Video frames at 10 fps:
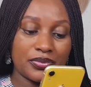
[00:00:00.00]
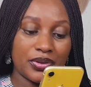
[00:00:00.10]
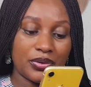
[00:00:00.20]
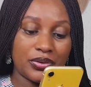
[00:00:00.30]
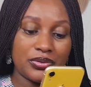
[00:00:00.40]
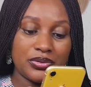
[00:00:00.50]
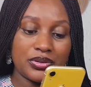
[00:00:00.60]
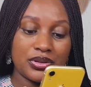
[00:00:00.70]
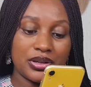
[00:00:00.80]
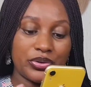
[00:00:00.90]
No,
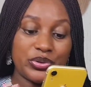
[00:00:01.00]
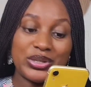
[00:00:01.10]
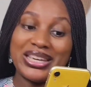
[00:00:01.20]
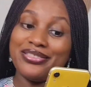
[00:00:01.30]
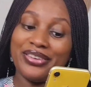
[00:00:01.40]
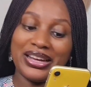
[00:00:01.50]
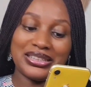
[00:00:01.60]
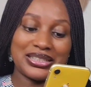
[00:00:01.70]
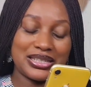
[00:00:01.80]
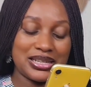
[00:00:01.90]
I'll go to
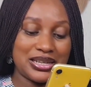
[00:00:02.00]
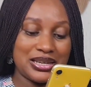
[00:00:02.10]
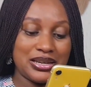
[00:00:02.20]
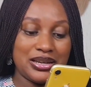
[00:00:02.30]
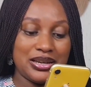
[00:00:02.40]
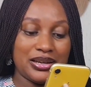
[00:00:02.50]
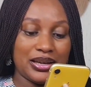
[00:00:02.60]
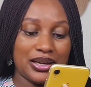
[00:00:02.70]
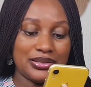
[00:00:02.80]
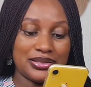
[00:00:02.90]
effects
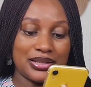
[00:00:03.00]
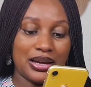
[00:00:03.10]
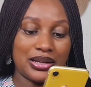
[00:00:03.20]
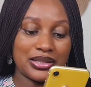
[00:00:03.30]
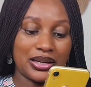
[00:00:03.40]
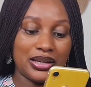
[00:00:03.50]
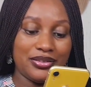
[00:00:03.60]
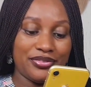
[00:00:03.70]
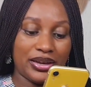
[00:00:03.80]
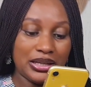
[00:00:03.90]
and select an
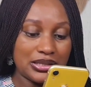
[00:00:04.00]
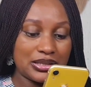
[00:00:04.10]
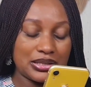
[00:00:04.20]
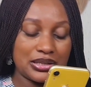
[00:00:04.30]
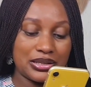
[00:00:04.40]
effect.